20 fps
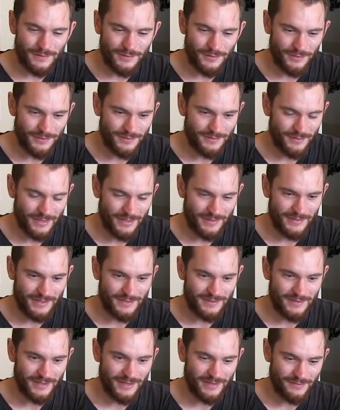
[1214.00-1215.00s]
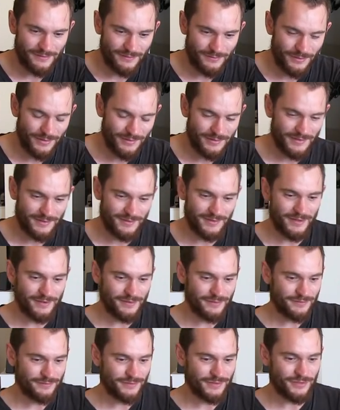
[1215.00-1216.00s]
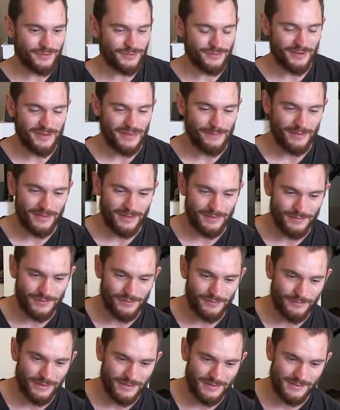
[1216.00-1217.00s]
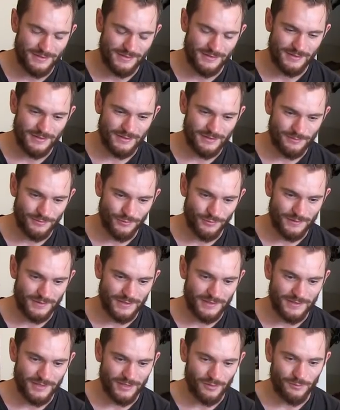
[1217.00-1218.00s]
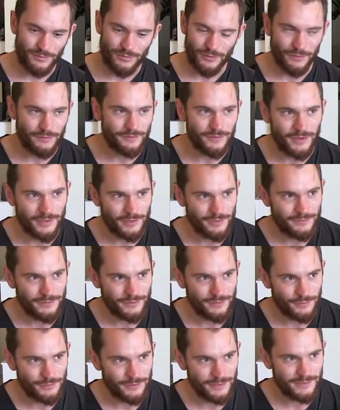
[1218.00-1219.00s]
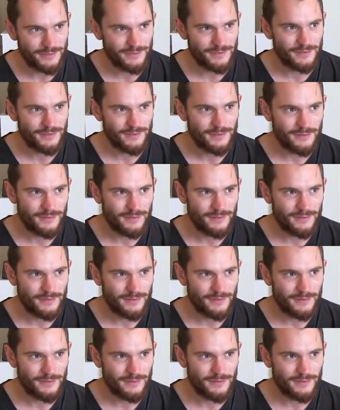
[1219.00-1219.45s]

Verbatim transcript: So this like the internet with this kind of new dynamic gives you a much more detailed profile of your audience.